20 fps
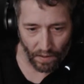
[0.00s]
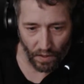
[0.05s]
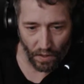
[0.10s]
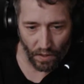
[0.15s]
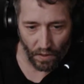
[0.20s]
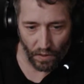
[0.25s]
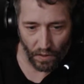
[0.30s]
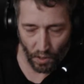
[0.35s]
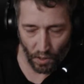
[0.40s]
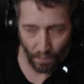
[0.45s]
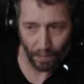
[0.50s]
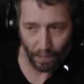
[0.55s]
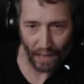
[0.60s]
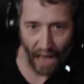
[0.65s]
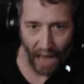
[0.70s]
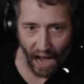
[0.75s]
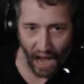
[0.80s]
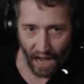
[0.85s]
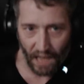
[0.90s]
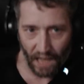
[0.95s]
new
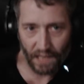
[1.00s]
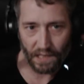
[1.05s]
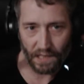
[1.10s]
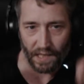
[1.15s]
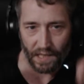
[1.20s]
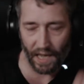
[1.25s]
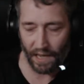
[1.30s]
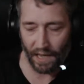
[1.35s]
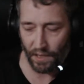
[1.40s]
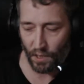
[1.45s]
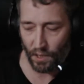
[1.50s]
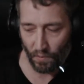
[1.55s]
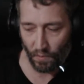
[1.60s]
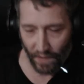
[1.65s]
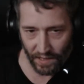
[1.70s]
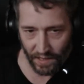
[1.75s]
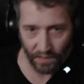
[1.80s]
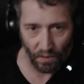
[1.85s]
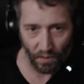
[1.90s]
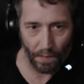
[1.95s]
blocks and new
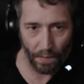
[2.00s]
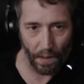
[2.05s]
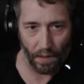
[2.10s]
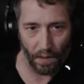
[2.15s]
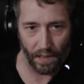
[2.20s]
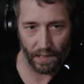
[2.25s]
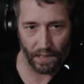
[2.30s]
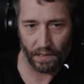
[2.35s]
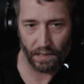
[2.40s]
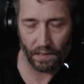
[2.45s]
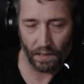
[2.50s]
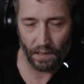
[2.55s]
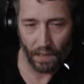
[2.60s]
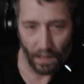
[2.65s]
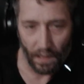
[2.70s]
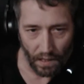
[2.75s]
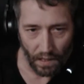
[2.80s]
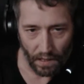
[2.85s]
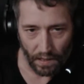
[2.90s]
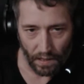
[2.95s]
redstone components.
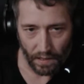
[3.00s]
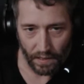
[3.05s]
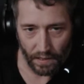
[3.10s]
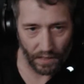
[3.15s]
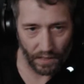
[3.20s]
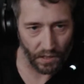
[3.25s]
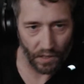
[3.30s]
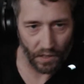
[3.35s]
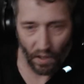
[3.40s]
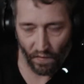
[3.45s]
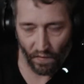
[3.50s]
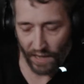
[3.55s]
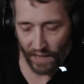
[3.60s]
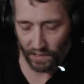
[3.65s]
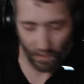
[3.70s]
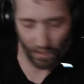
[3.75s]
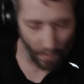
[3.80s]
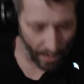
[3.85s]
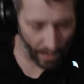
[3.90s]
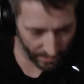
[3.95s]
There's no
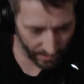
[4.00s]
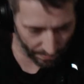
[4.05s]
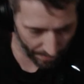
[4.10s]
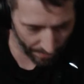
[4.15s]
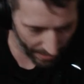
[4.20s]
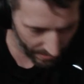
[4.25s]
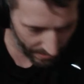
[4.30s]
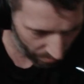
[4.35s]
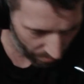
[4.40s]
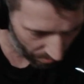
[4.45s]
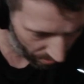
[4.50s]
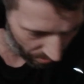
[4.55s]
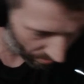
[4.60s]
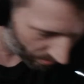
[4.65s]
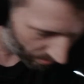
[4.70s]
faster way. It's impossible.